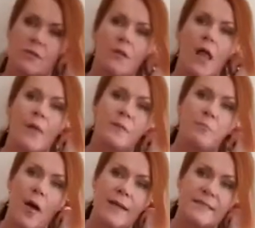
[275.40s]
climbing
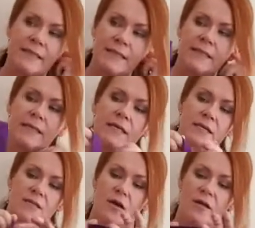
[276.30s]
binding.
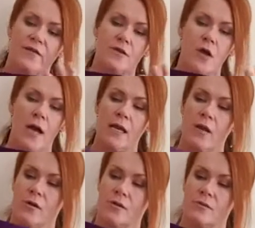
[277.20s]
It's kind of a
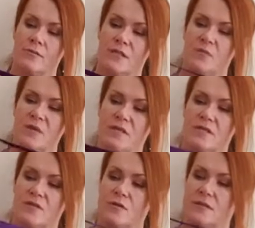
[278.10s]
nylon, it's a bit
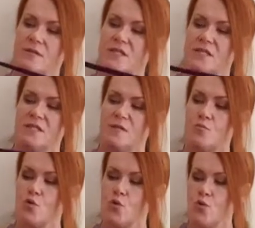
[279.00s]
sort of
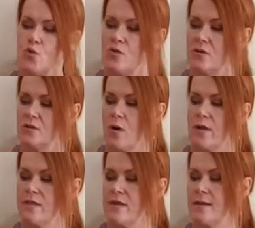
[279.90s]
smooth, it's
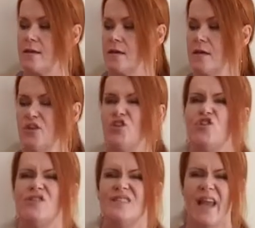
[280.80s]
quite thick. You could
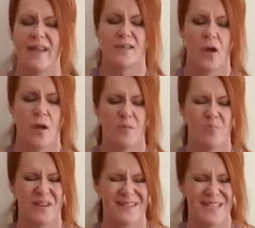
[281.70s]
use a necktie,
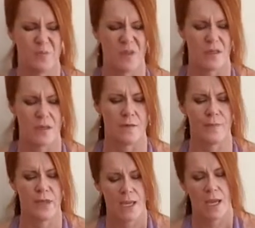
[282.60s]
but that's a bit thin.
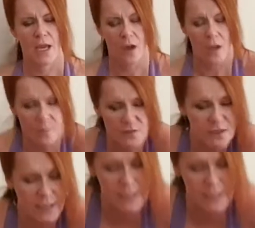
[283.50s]
And I'm just going to